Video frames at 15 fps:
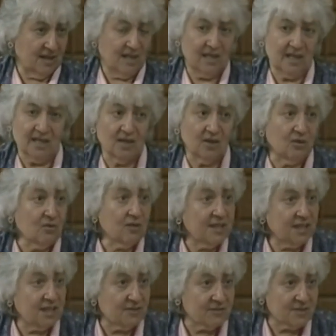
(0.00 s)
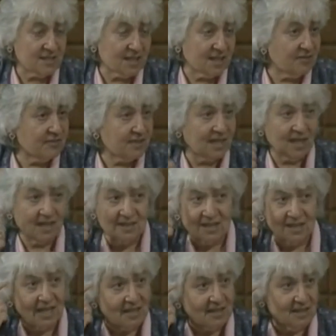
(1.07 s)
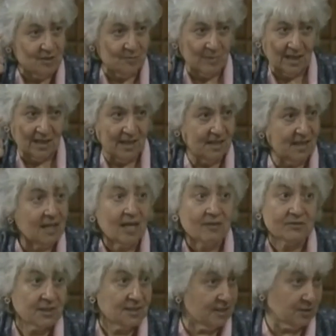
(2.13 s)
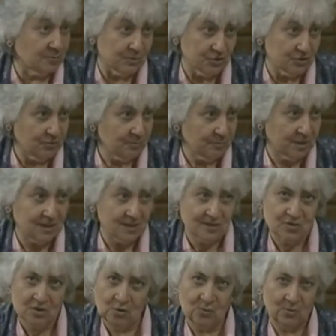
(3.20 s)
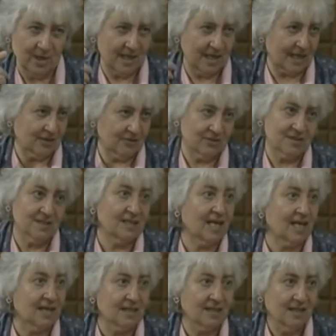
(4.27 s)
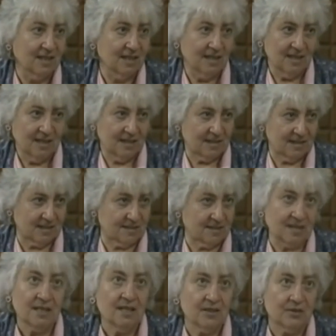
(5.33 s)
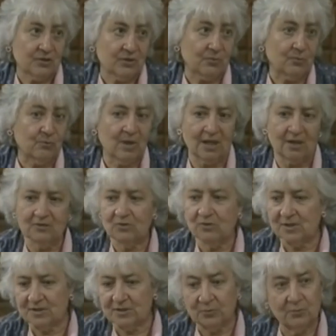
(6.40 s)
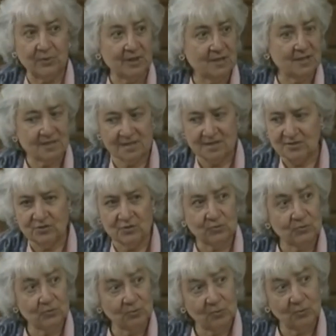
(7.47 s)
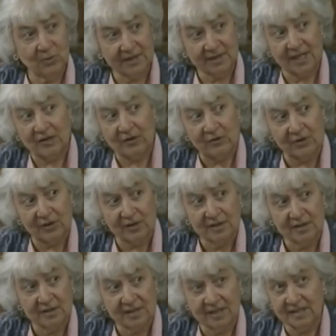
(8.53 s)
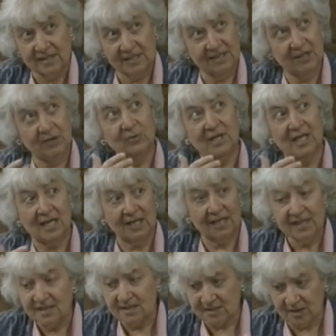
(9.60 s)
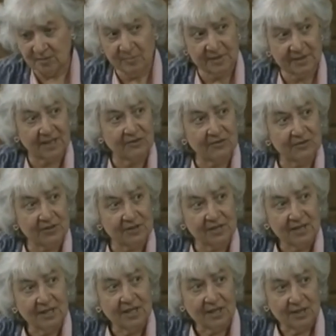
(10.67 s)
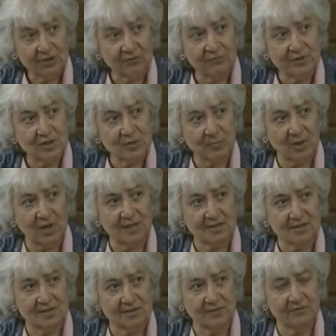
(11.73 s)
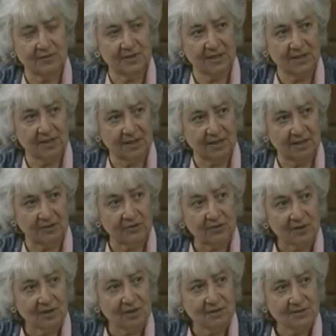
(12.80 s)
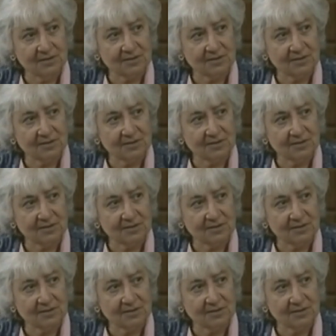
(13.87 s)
And Loli even said if they held a gun to my head, I'd have to let them shoot me. There's no way I could deny yeah. Uh, seeing you. Well, of course, the witnesses knew what they heard. They didn't yeah. hear what Our Lady said, but they heard yeah. the responses of the girls.